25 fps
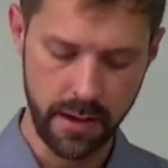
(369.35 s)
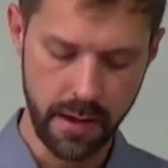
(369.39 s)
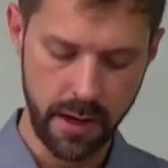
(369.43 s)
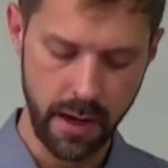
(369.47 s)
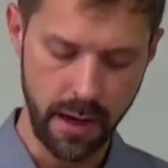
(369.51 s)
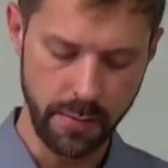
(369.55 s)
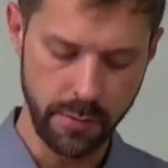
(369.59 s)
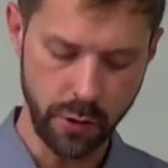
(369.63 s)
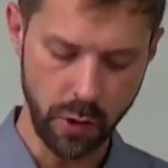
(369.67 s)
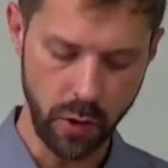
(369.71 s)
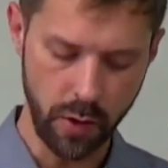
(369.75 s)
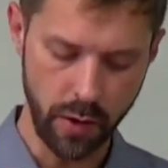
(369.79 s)

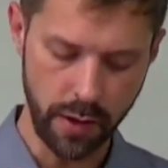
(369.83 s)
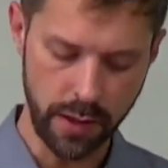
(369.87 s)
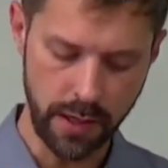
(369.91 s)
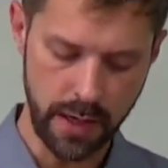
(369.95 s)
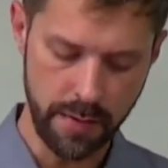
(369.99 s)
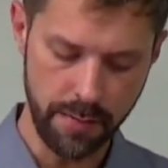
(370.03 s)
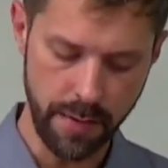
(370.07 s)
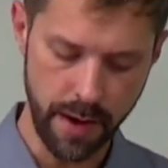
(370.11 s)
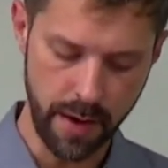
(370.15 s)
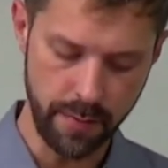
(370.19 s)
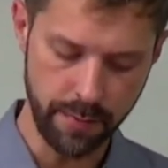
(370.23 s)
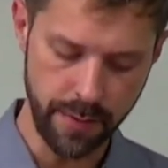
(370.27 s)
I'm talking
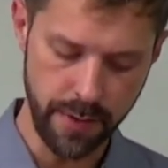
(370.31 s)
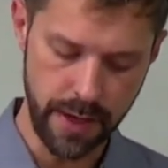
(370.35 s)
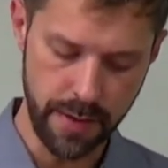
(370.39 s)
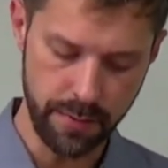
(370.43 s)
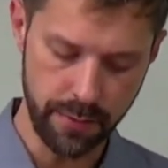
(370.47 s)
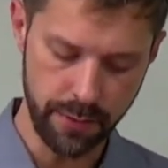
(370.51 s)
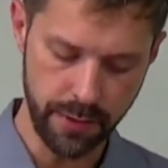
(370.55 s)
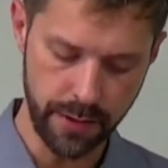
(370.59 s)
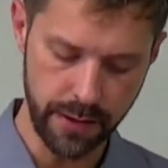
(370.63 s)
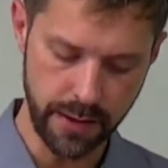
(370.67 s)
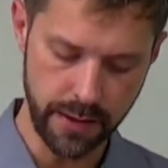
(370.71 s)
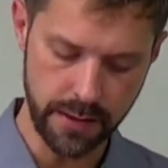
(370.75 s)
about
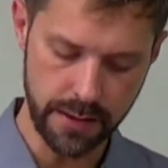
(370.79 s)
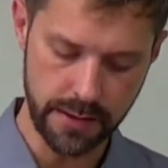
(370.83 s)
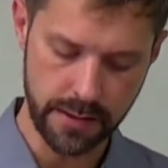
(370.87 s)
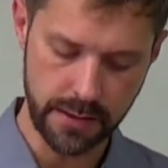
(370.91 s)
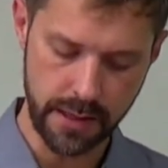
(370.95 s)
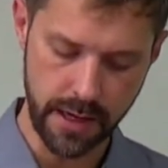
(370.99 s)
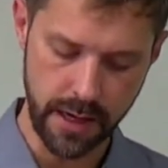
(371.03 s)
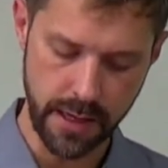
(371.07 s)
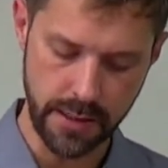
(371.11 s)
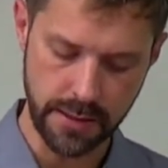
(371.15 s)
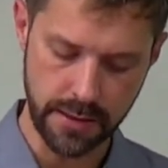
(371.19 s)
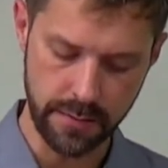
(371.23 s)
people that
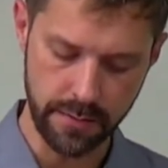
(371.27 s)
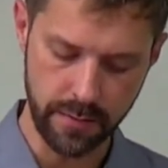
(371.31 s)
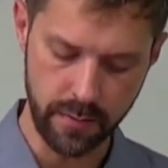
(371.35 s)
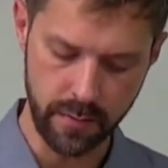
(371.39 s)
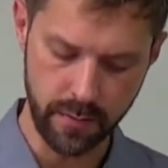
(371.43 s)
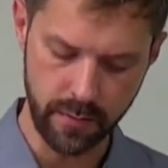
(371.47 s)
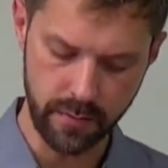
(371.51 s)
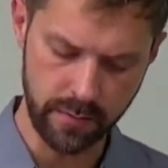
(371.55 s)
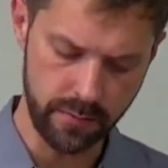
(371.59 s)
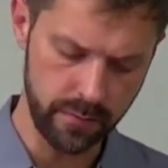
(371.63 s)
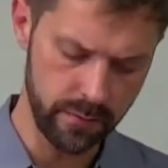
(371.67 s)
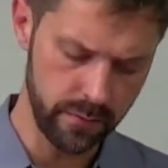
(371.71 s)
discuss
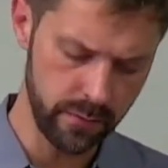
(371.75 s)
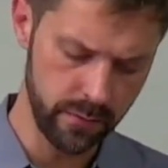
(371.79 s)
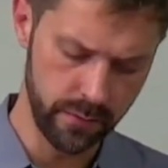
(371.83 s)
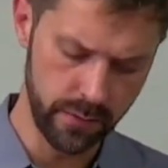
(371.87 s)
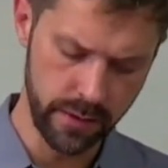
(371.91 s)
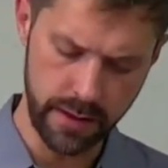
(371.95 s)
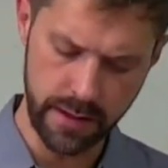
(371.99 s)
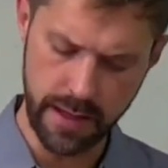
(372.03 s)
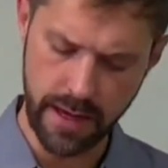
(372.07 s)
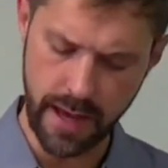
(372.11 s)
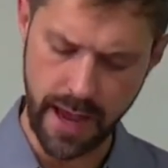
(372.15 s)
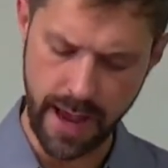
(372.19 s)

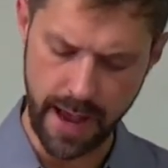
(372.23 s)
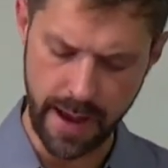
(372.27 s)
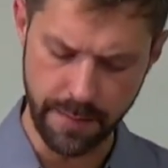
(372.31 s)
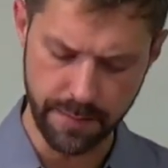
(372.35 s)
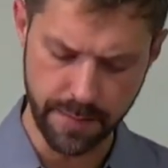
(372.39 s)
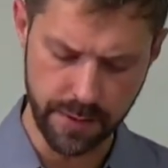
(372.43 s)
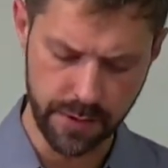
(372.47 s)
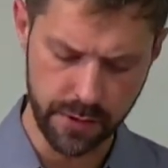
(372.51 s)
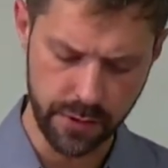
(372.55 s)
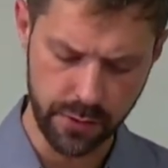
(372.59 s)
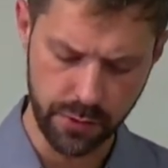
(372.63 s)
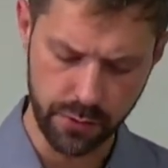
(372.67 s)
really
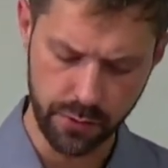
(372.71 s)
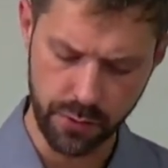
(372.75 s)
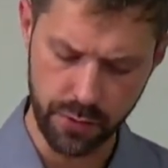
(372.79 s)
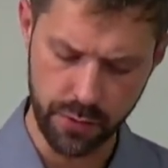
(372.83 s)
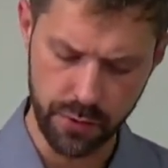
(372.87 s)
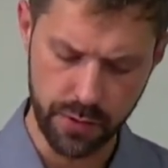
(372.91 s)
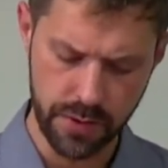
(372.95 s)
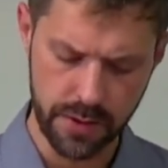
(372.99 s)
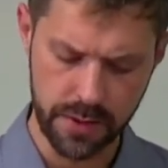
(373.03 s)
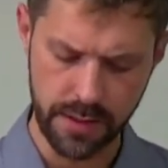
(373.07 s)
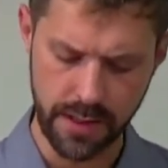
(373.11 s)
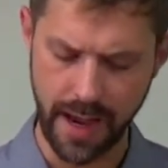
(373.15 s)

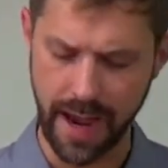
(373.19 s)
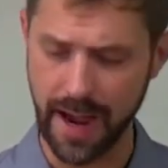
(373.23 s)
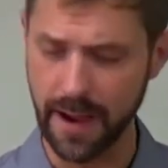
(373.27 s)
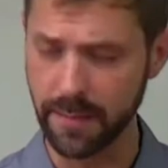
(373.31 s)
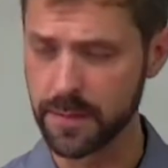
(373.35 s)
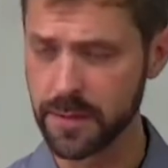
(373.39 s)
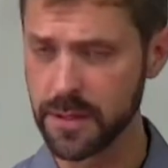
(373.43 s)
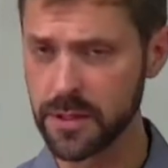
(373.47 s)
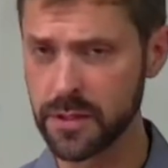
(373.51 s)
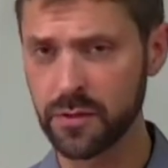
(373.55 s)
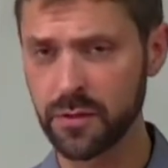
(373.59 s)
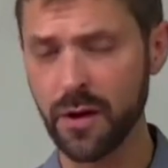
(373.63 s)
abstruse,
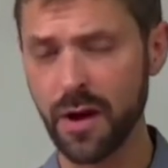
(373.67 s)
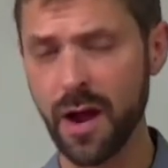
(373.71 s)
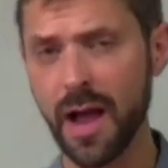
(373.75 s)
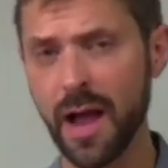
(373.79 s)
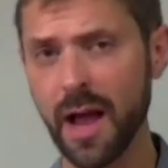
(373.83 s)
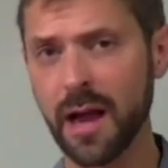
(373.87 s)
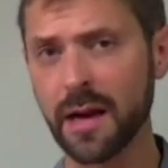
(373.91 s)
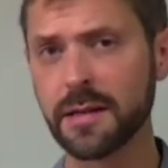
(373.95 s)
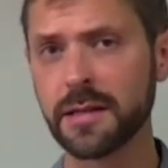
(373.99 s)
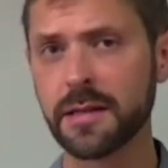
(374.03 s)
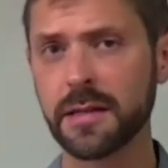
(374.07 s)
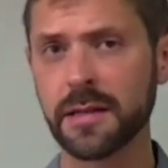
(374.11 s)

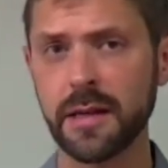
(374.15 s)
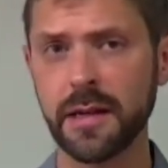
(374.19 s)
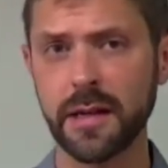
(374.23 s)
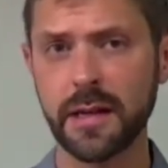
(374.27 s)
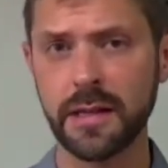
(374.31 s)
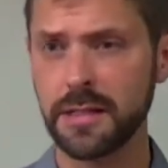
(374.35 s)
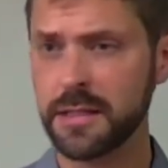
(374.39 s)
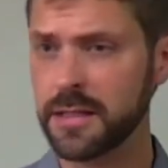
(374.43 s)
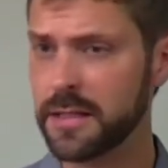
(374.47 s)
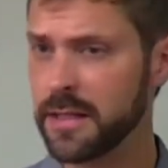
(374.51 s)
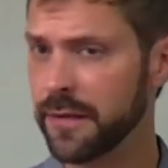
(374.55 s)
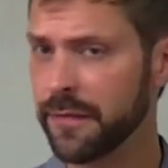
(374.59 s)
abstract,
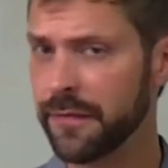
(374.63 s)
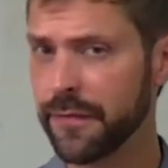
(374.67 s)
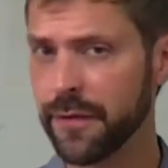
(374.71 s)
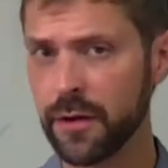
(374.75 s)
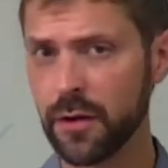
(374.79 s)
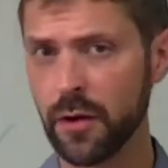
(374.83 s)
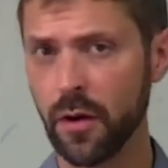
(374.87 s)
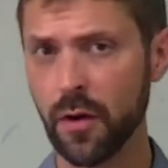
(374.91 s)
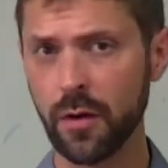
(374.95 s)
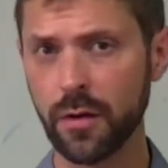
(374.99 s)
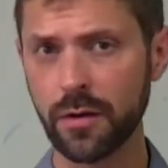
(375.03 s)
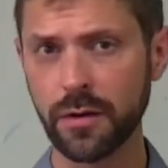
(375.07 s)

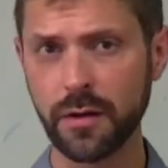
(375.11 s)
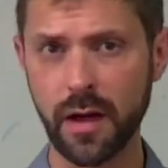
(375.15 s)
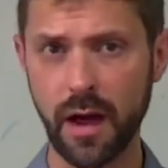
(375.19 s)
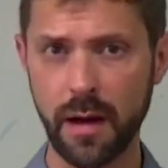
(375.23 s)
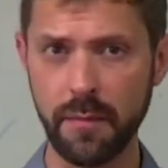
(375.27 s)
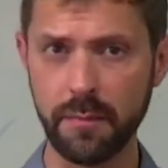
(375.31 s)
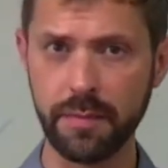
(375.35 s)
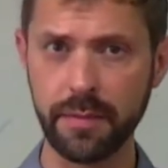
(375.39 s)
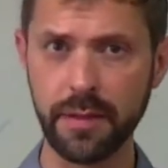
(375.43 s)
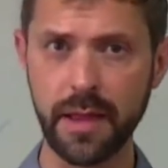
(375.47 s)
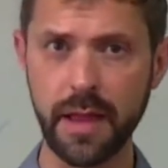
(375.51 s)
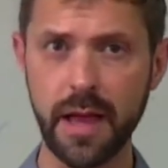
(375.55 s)
difficult,
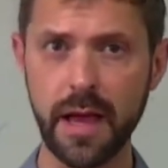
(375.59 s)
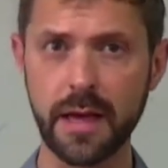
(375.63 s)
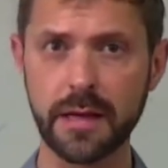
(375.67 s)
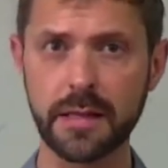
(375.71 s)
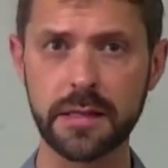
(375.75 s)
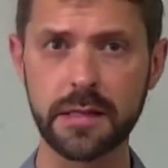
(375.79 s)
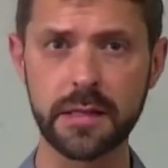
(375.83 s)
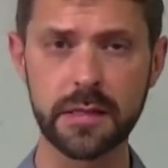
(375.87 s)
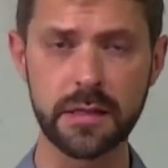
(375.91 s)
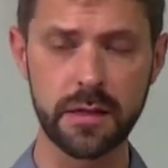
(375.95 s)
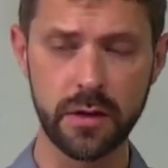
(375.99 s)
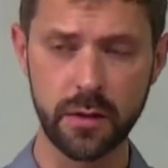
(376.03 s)

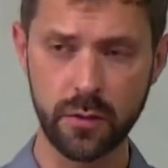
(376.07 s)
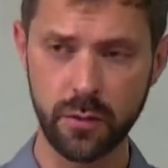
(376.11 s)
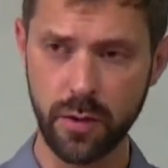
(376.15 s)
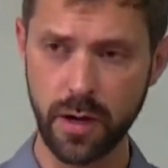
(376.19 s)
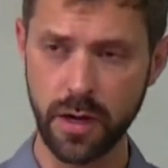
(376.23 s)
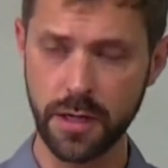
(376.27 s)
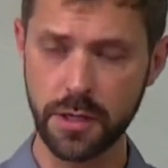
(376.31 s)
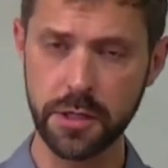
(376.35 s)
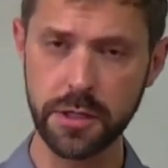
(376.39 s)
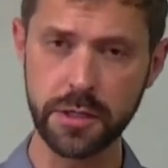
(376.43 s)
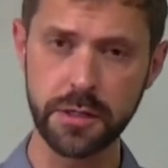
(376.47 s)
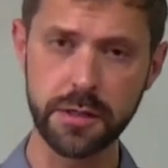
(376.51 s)
complex
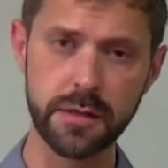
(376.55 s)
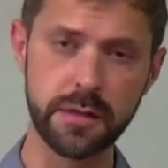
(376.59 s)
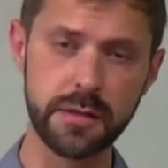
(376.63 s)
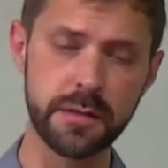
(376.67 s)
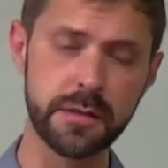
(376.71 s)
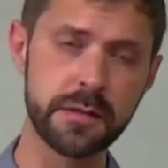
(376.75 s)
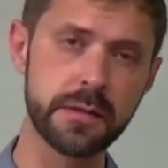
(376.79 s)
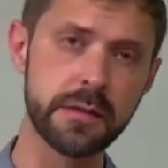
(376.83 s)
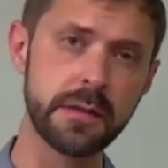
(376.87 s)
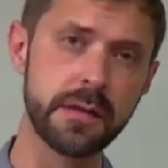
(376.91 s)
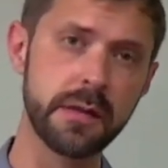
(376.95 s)
questions.